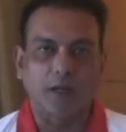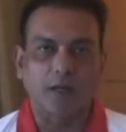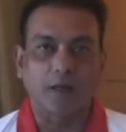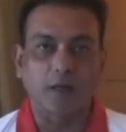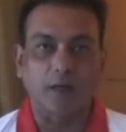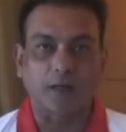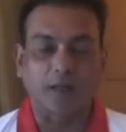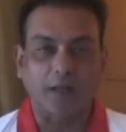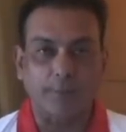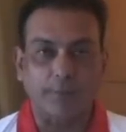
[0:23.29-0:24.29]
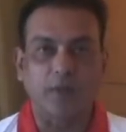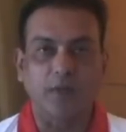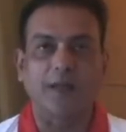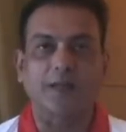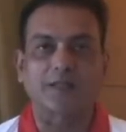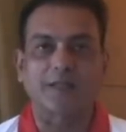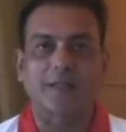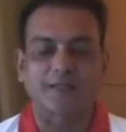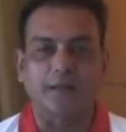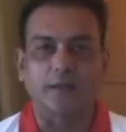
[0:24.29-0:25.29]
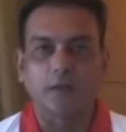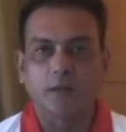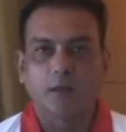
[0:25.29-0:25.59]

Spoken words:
And a captain gets tested